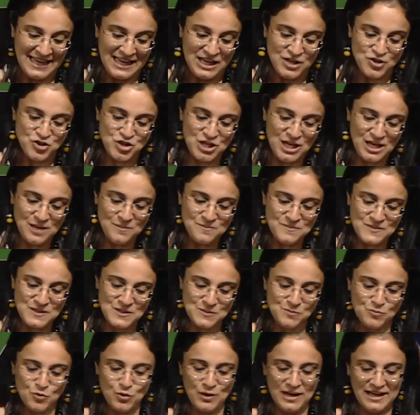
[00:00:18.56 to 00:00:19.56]
James
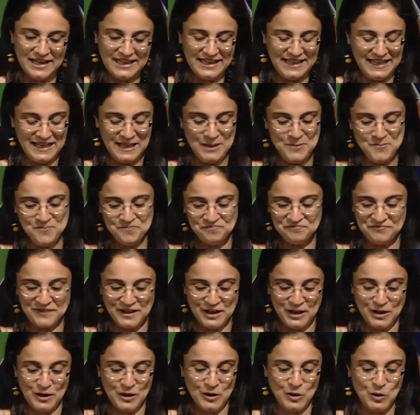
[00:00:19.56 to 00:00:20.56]
Mwangi,
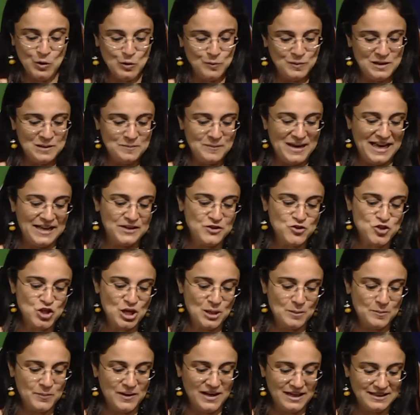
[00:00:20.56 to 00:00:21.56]
Global
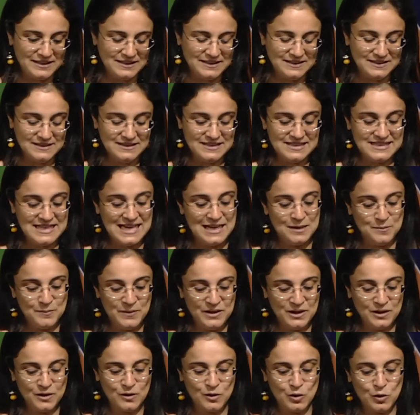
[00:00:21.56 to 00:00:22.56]
Managing Partner,
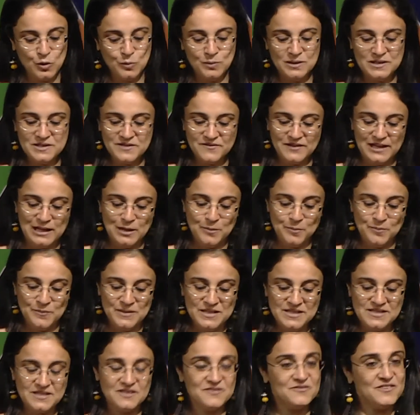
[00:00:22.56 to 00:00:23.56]
Dalberg Global
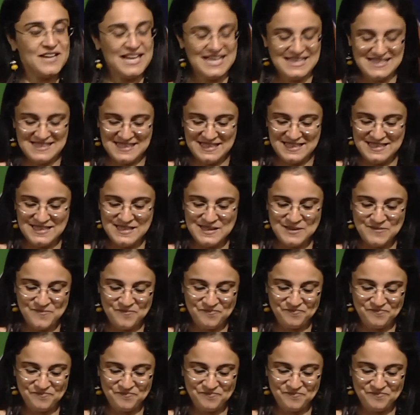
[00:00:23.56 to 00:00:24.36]
Development Advisors,